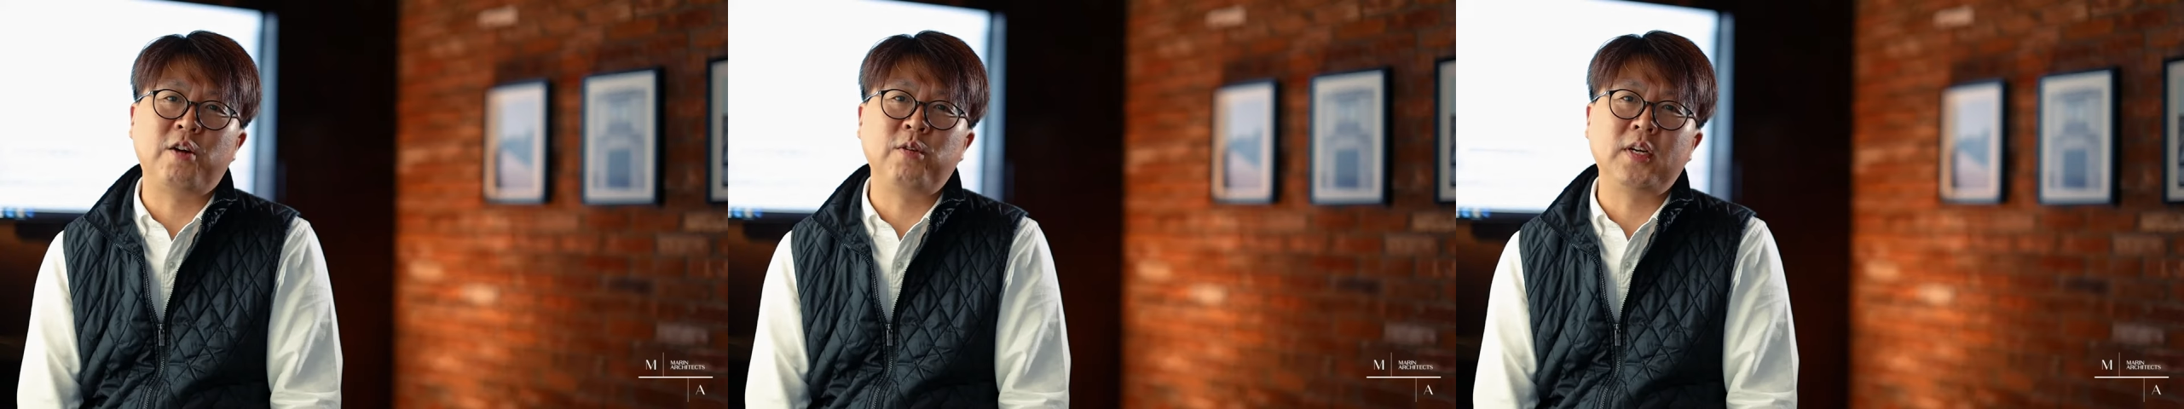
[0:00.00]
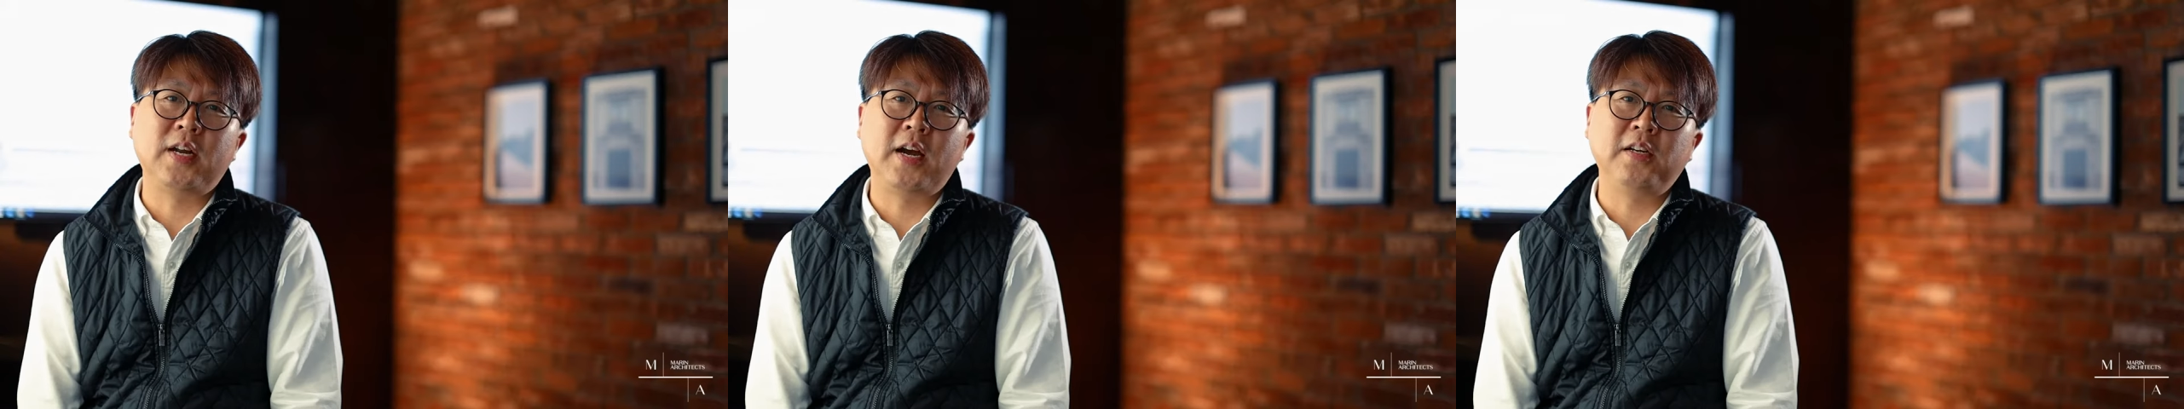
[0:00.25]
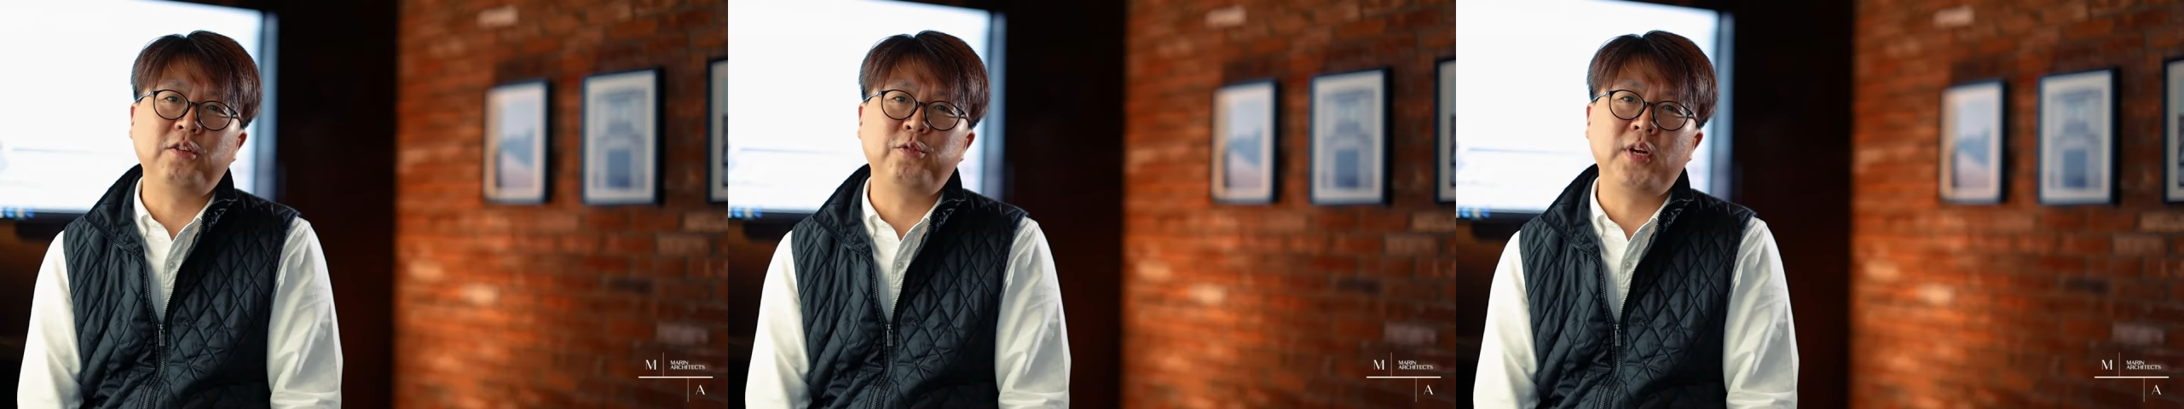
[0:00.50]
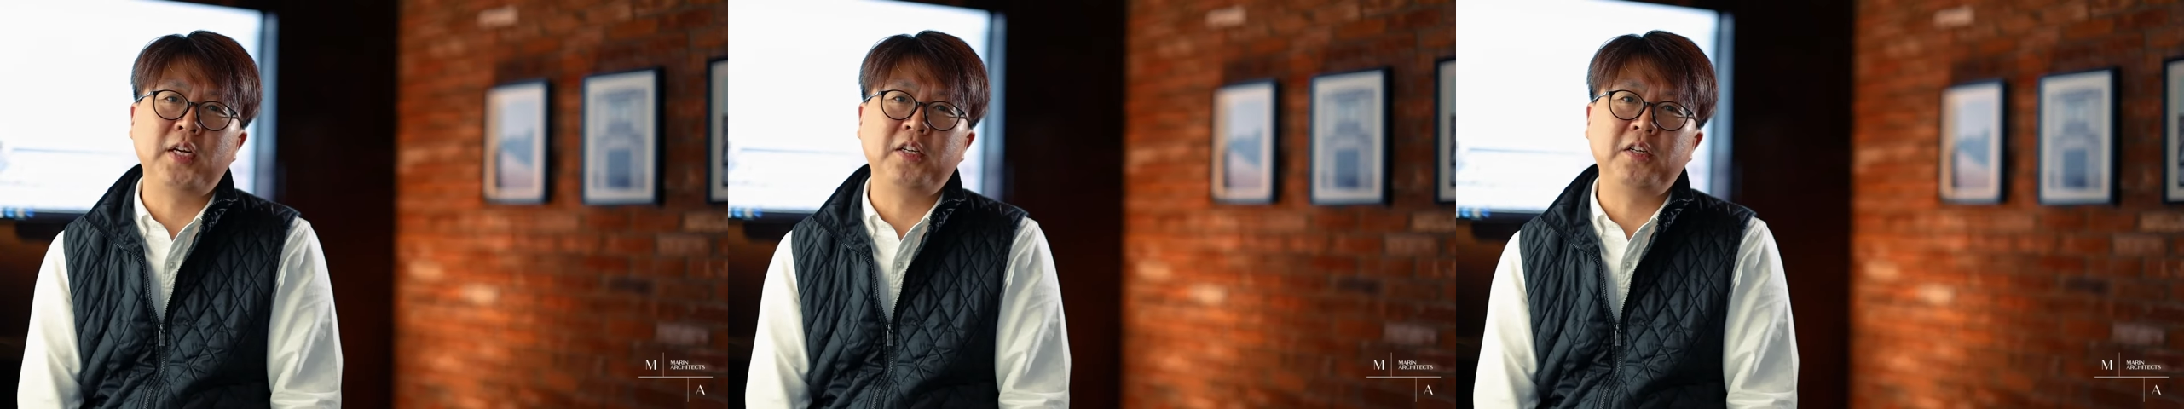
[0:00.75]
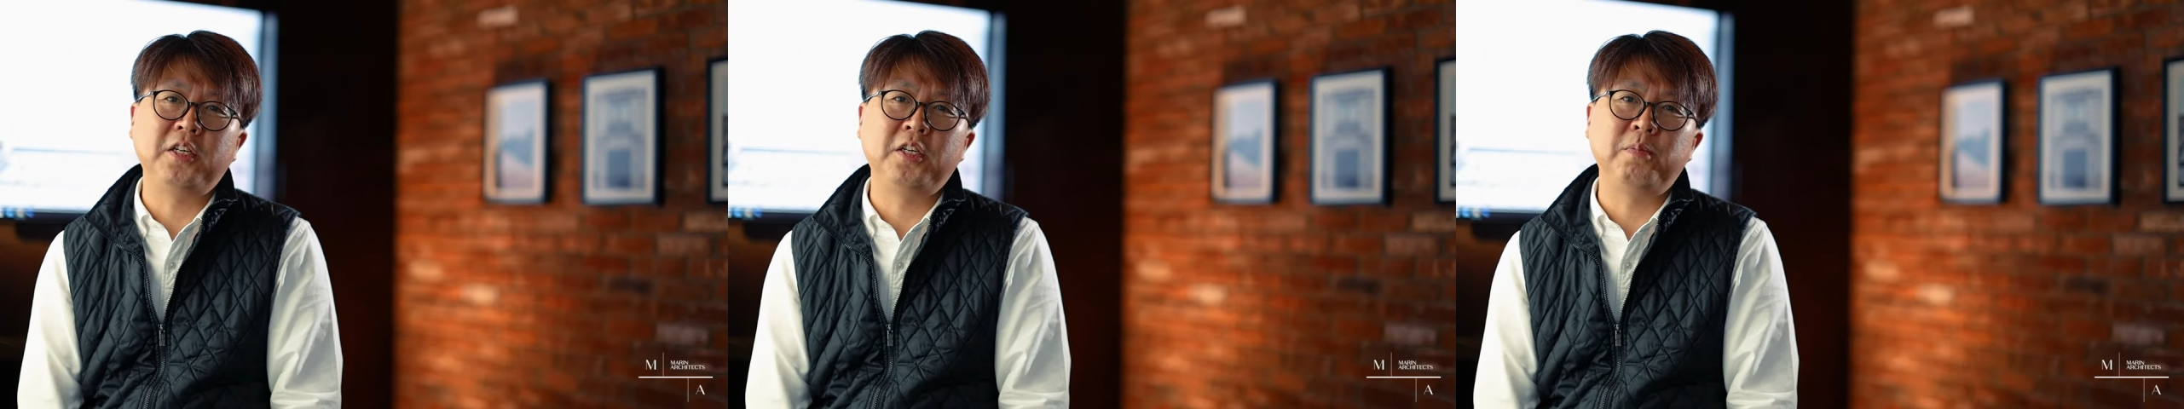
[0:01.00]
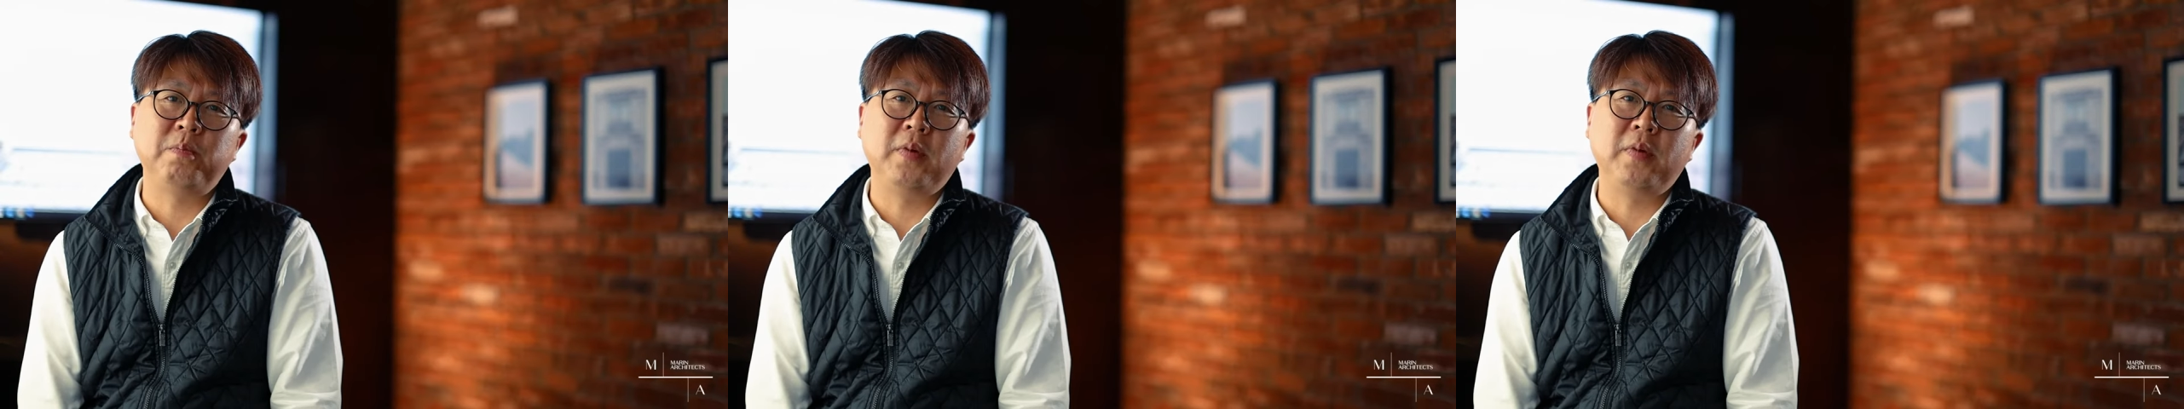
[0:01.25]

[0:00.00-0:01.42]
our clients' relationship